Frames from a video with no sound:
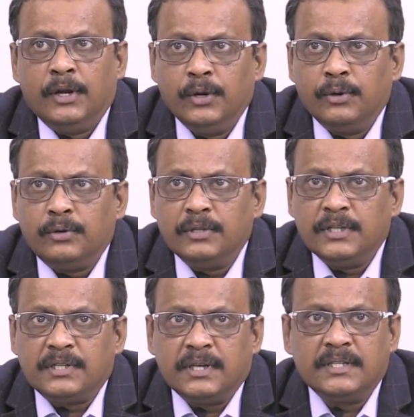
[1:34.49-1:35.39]
Due to
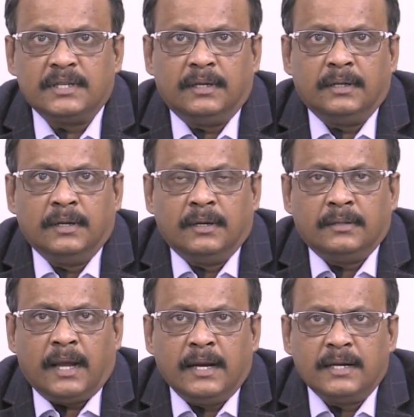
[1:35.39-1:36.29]
this reason,
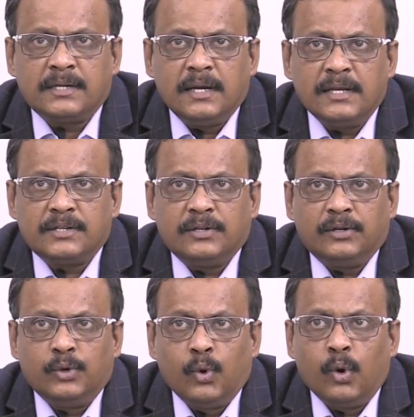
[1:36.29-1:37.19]
the industrialists
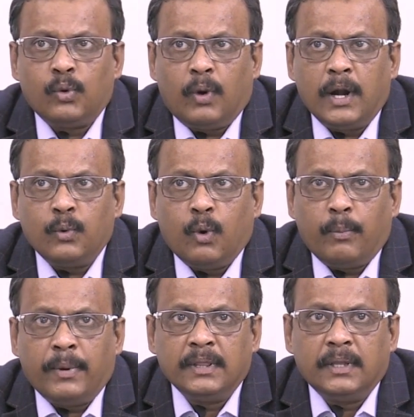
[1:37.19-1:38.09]
don't want to
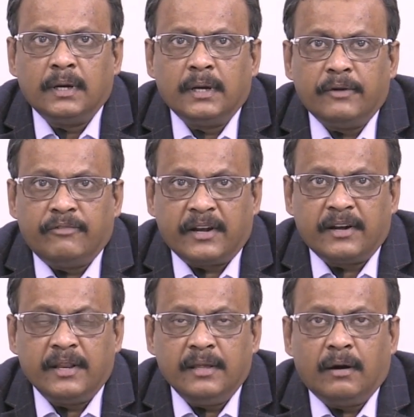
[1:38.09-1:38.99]
open the
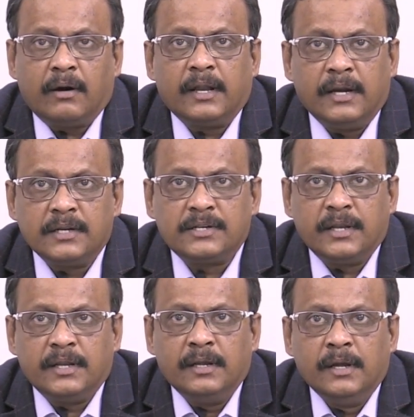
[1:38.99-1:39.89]
factory or
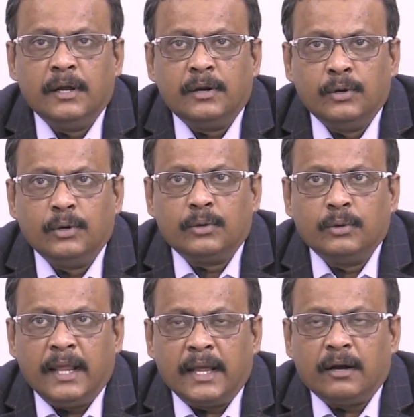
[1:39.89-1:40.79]
industry due
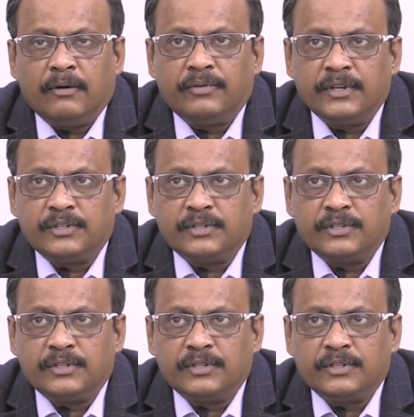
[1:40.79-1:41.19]
to lack of